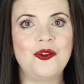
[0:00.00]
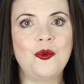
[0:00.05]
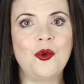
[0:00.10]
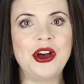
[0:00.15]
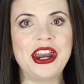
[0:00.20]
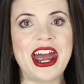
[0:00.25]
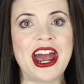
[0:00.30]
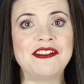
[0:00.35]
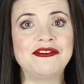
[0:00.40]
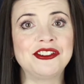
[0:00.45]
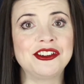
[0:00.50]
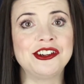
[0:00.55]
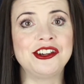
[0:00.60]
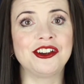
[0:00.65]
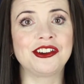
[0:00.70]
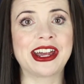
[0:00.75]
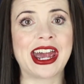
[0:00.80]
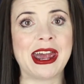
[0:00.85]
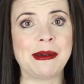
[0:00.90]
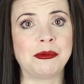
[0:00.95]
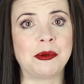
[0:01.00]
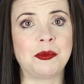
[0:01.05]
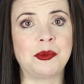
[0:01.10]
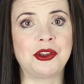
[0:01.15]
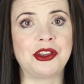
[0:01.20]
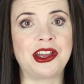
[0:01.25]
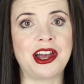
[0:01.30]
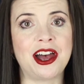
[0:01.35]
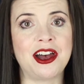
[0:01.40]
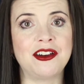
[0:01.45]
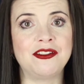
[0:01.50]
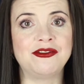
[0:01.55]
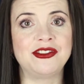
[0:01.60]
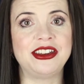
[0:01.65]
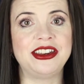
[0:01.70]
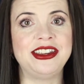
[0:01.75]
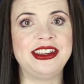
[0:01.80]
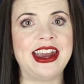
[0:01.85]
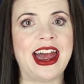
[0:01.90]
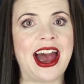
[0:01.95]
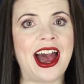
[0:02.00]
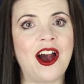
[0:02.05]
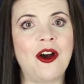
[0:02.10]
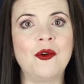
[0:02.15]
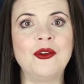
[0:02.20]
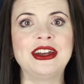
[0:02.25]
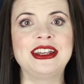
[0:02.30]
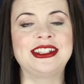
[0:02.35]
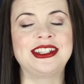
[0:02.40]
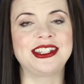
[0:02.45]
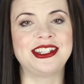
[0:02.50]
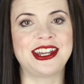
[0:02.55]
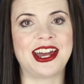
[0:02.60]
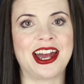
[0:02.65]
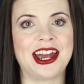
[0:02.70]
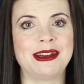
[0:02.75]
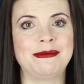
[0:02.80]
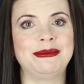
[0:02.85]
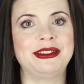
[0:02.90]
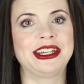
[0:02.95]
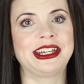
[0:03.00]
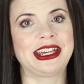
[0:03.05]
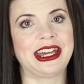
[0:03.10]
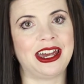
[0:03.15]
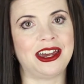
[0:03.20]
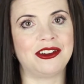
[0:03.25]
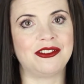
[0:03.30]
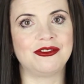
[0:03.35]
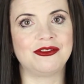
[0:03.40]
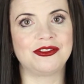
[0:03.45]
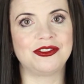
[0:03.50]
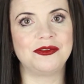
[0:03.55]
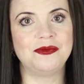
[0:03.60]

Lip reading: Whatever you're capable of, now is the time to give.